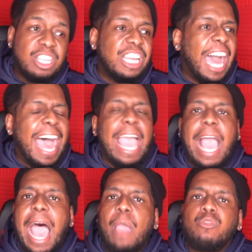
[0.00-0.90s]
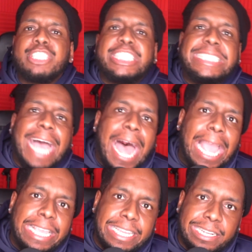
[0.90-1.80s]
I was
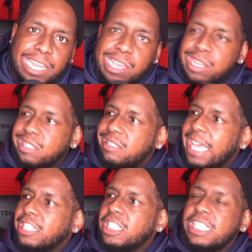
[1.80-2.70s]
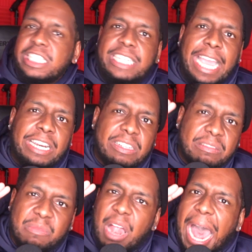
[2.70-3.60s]
dying. Cedric the Entertainer,
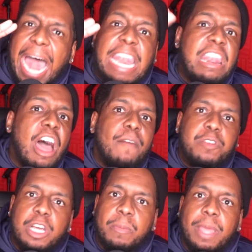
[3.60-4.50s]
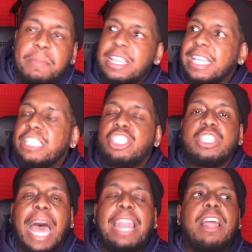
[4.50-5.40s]
I loved him.
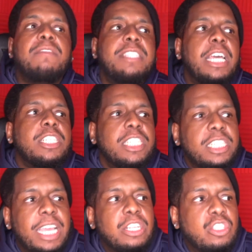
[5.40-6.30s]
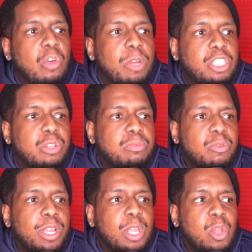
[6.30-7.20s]
I love Cedric the Entertainer so much to the
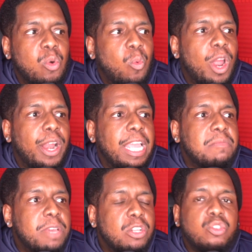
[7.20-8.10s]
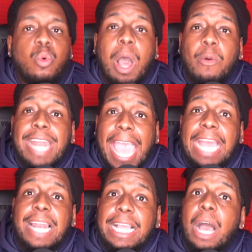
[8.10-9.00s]
point where in middle school I would
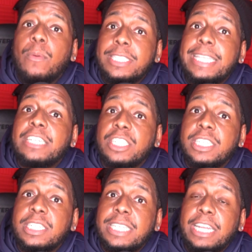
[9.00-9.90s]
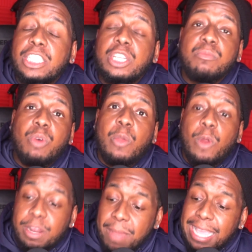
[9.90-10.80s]
act like I was Cedric the Entertainer, to the point where
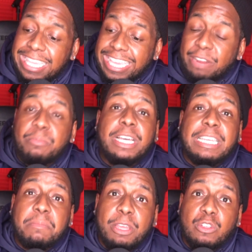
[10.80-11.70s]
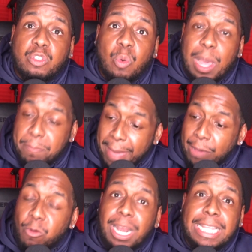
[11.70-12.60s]
in my yearbook in middle school at
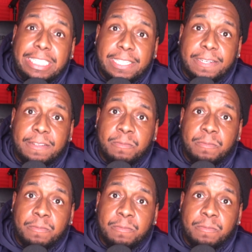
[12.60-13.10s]
Mount Gleason,